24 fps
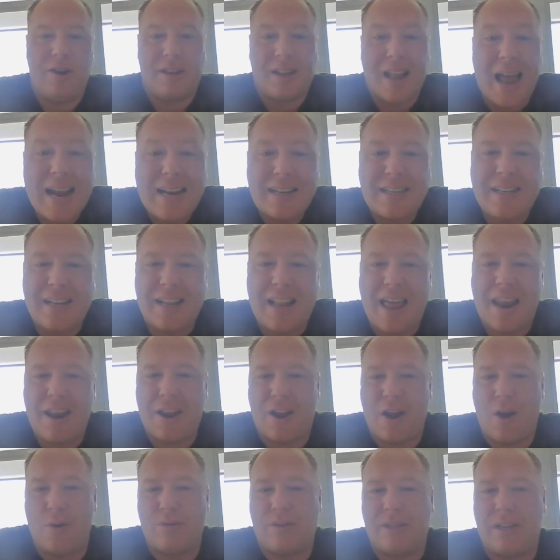you'd like to let
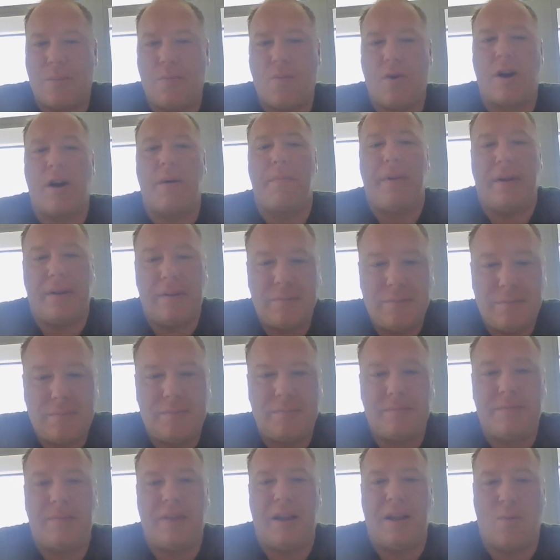it go somewhere, but
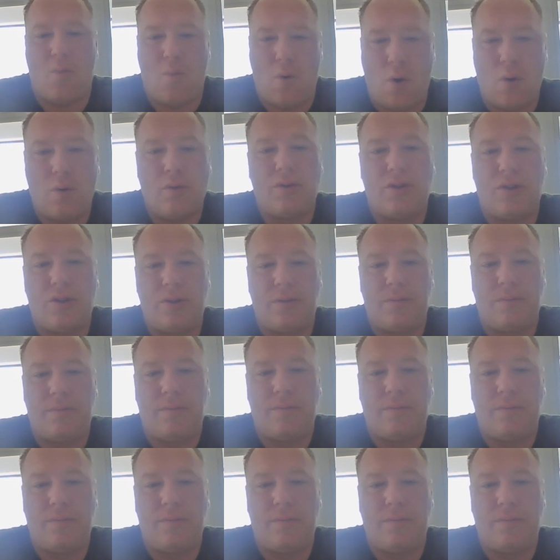it won't.